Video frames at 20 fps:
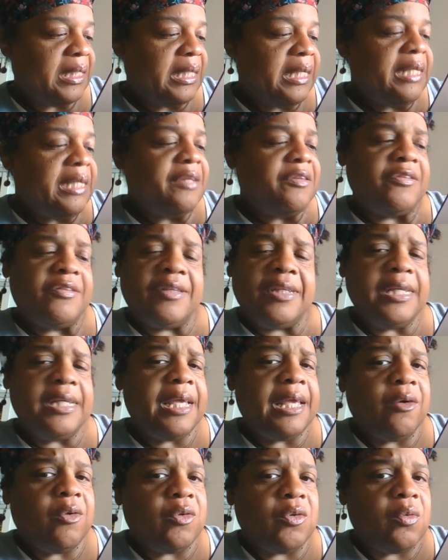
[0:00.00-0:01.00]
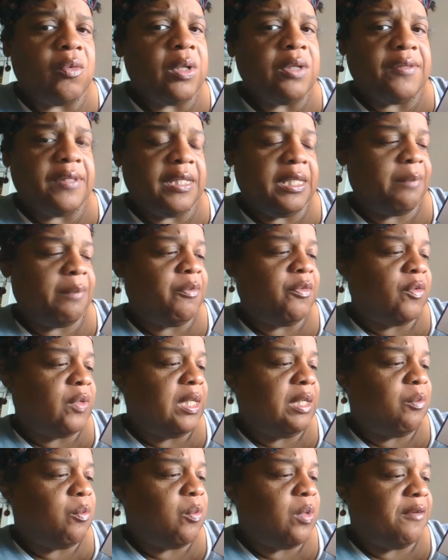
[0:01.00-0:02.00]
She held on to him so
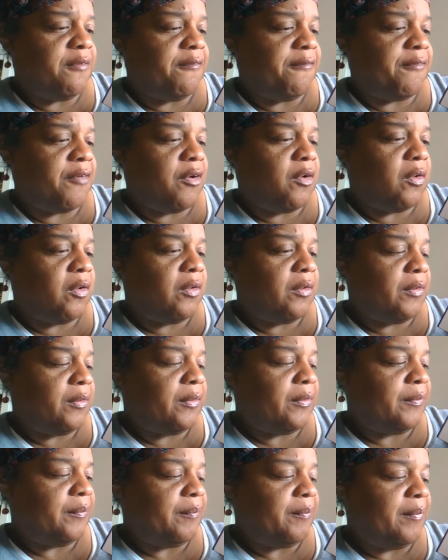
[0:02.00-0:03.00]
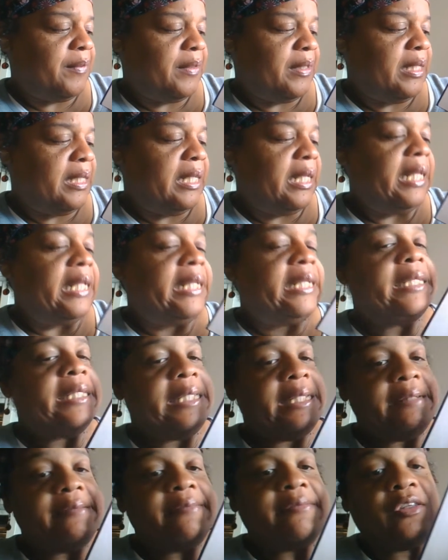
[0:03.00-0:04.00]
he wouldn't fall.
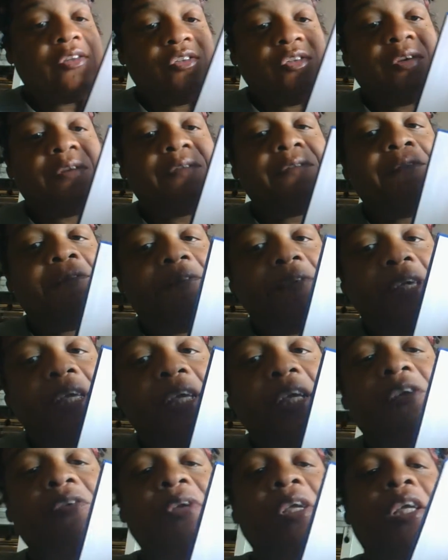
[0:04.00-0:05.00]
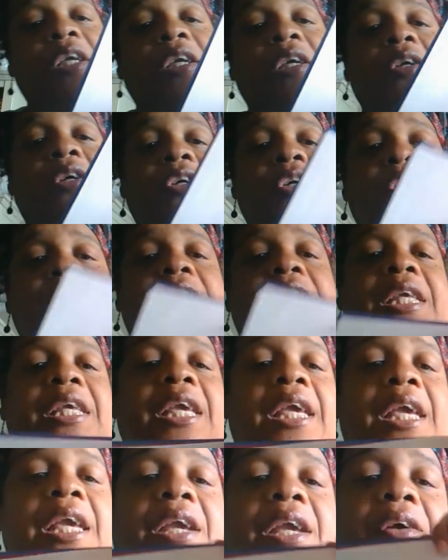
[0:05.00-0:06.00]
Lisa took very good
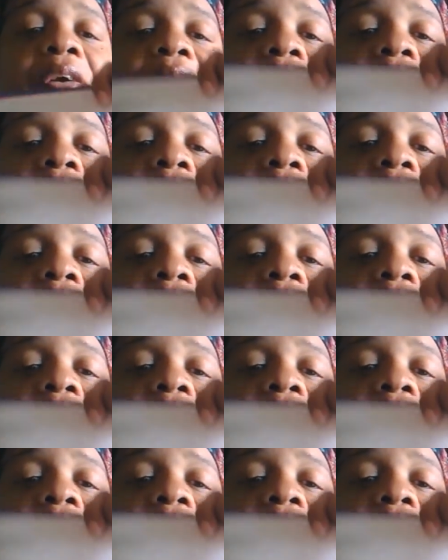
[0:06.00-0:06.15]
care